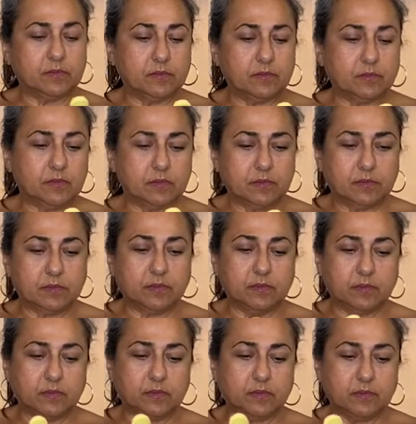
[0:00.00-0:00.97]

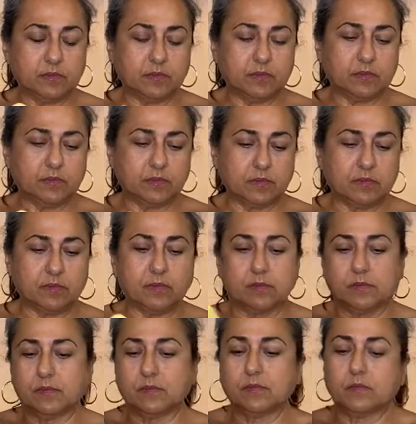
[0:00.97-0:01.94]

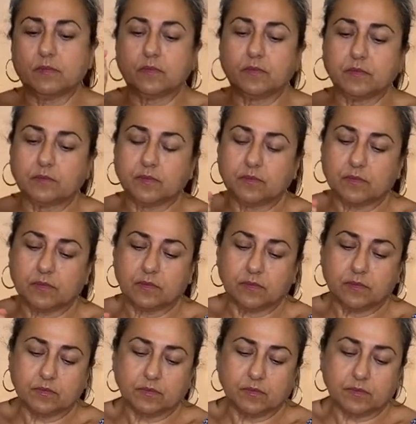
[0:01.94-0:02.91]

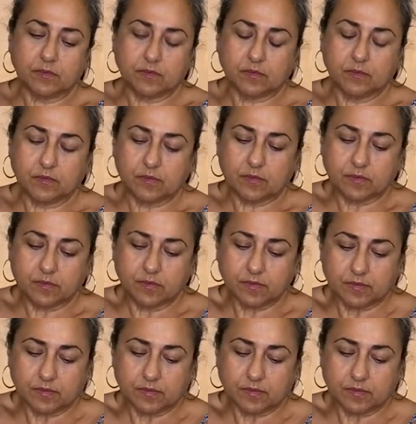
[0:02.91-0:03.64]
[no speech]